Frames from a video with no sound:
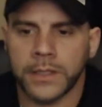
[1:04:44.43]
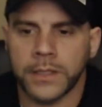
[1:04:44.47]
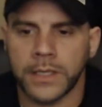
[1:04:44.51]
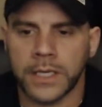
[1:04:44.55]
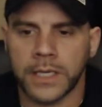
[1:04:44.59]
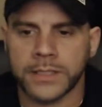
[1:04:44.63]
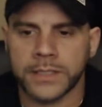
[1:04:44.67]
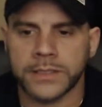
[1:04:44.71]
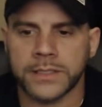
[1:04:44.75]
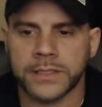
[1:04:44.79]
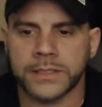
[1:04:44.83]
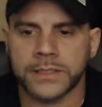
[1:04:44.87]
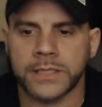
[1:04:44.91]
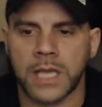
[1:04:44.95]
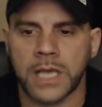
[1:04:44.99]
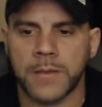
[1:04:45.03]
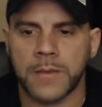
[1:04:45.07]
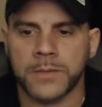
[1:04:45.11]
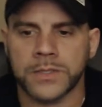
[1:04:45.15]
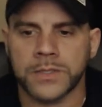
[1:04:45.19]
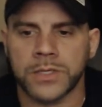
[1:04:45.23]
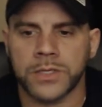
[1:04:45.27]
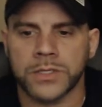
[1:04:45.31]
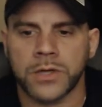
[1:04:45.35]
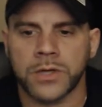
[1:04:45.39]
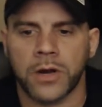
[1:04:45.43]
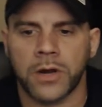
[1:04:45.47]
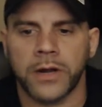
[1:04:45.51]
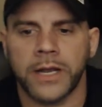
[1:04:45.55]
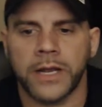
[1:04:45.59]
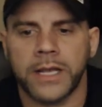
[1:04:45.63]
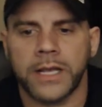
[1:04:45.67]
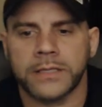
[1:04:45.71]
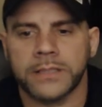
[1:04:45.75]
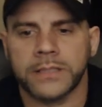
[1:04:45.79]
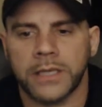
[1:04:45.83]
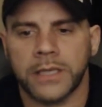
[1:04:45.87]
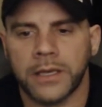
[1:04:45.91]
It's the same as a dart.
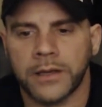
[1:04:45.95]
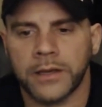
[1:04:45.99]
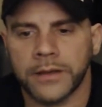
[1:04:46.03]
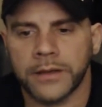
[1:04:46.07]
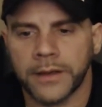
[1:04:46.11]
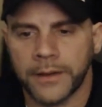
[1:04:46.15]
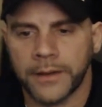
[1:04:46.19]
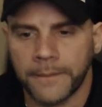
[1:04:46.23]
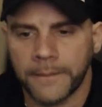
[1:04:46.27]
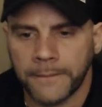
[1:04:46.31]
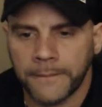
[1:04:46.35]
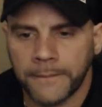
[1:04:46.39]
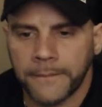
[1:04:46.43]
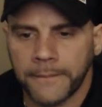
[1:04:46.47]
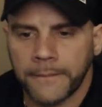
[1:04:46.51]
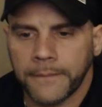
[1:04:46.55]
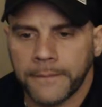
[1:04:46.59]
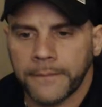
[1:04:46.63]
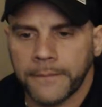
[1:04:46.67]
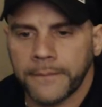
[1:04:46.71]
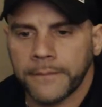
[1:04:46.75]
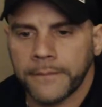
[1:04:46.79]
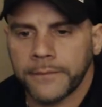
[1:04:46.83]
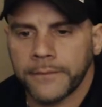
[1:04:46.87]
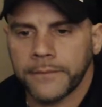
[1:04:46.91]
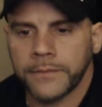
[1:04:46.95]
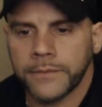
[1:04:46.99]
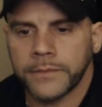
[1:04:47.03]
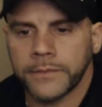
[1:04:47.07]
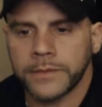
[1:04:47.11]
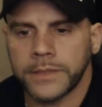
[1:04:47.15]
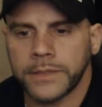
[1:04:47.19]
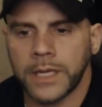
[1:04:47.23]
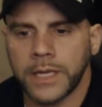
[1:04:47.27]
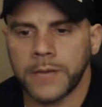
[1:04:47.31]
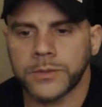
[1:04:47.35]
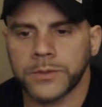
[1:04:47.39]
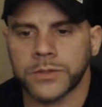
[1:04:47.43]
It's uh, yep.
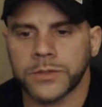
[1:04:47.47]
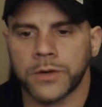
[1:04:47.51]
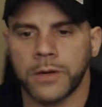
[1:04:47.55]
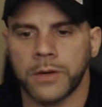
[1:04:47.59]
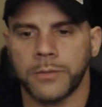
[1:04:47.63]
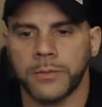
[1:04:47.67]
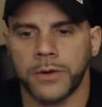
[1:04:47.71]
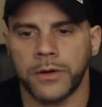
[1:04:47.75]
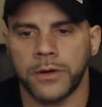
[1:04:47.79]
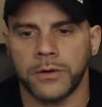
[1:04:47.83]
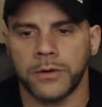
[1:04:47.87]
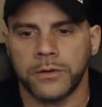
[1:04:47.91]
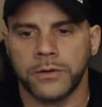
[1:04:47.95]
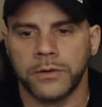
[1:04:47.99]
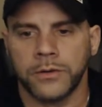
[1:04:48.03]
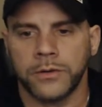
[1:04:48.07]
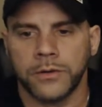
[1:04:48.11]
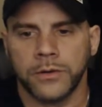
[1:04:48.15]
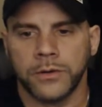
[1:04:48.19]
Damn straight, bro.